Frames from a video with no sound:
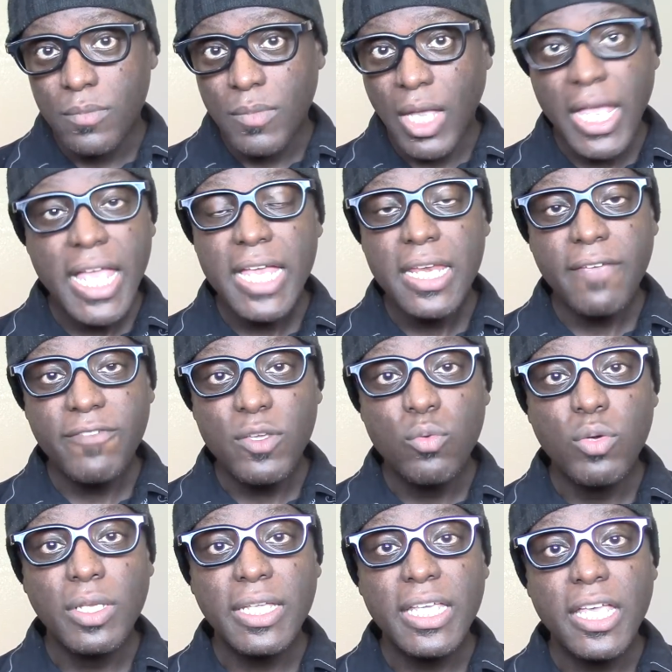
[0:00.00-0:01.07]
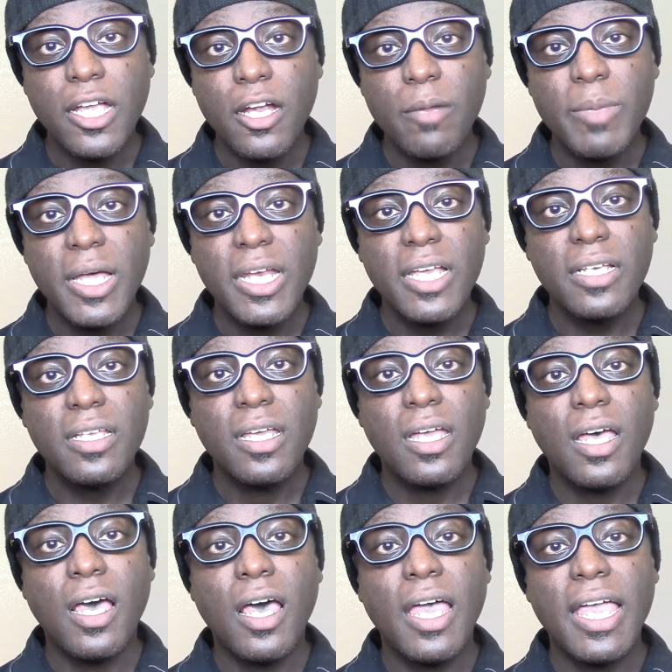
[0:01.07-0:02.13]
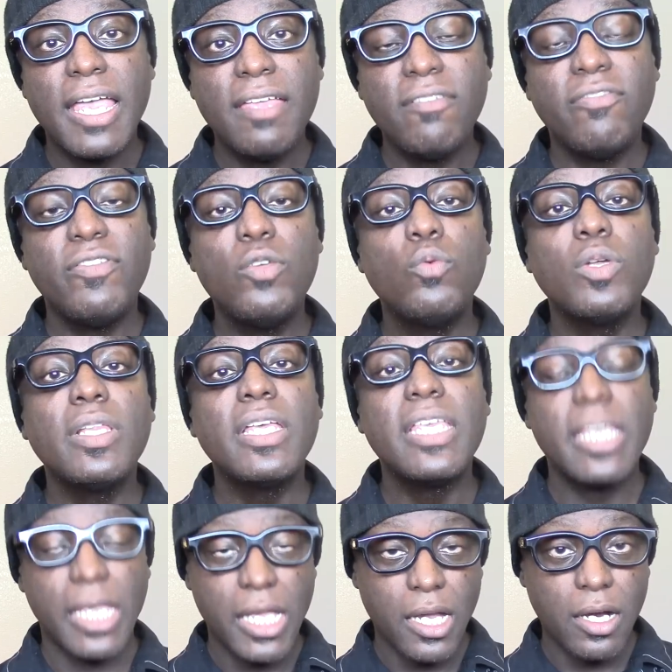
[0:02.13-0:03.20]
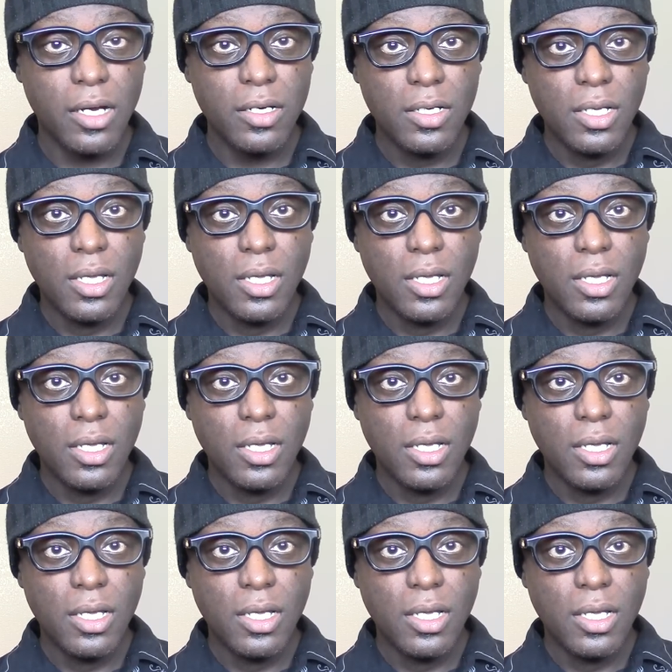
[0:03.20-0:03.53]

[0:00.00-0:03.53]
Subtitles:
And if you really care about it, about the